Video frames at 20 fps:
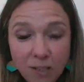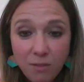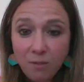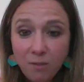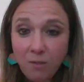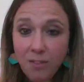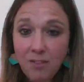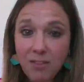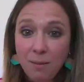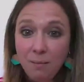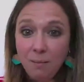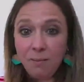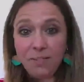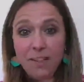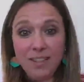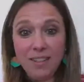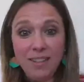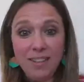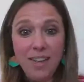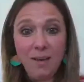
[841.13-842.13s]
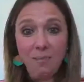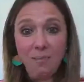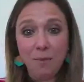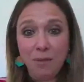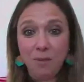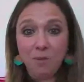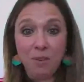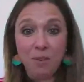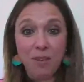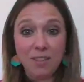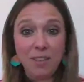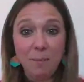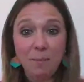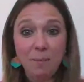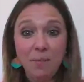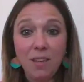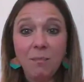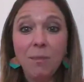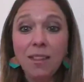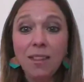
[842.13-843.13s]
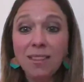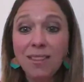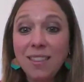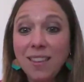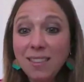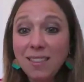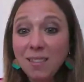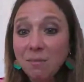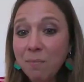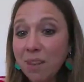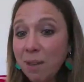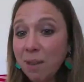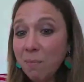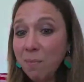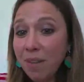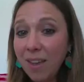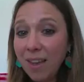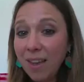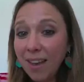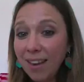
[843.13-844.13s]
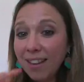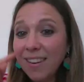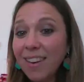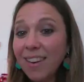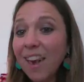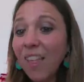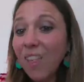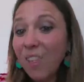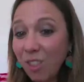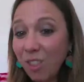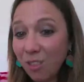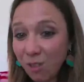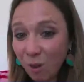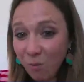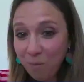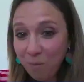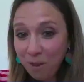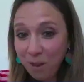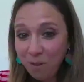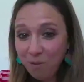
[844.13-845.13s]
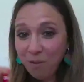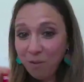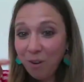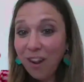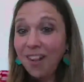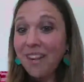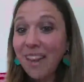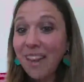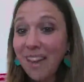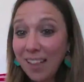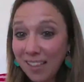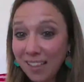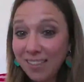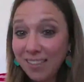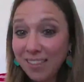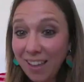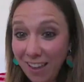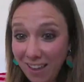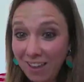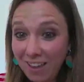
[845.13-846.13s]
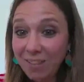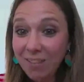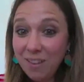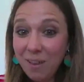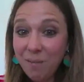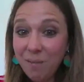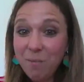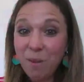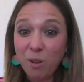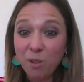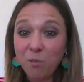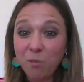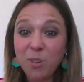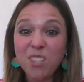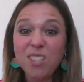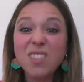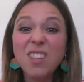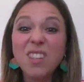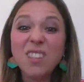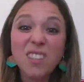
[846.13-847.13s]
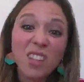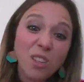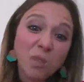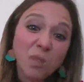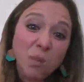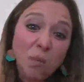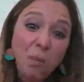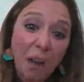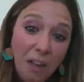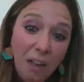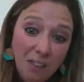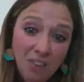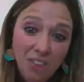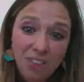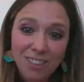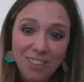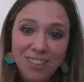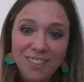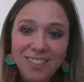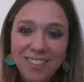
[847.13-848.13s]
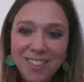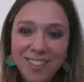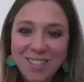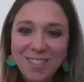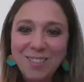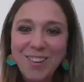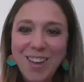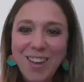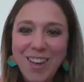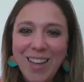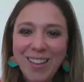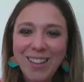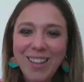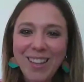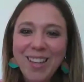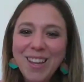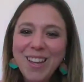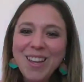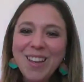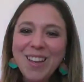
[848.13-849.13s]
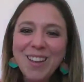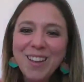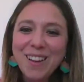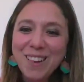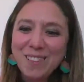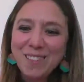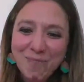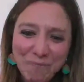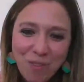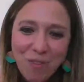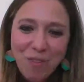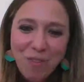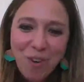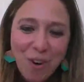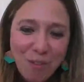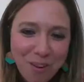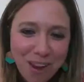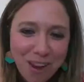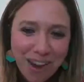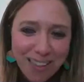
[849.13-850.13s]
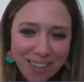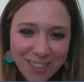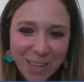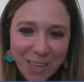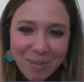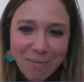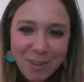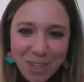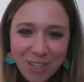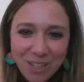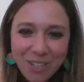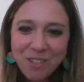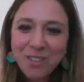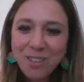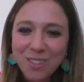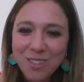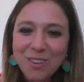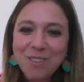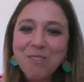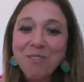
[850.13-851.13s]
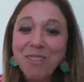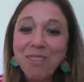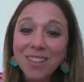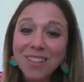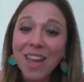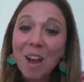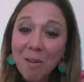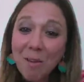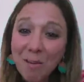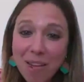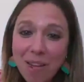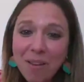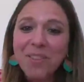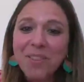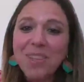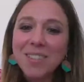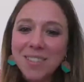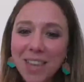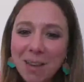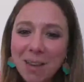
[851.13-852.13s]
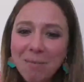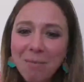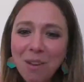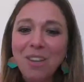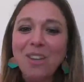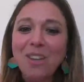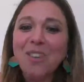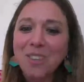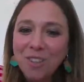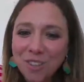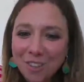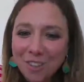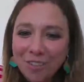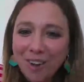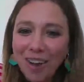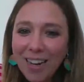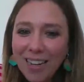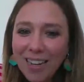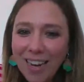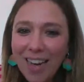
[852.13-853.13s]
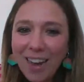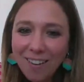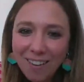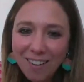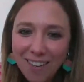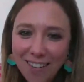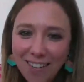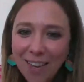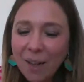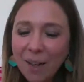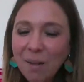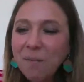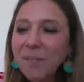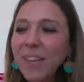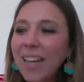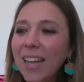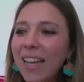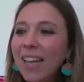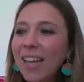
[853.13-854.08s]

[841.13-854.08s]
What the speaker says: a lesson, for example, standing up and doing something. This may be another topic for another day, because we're sitting too much as well. Before we had the same issue in school, now we have the same issue right now here.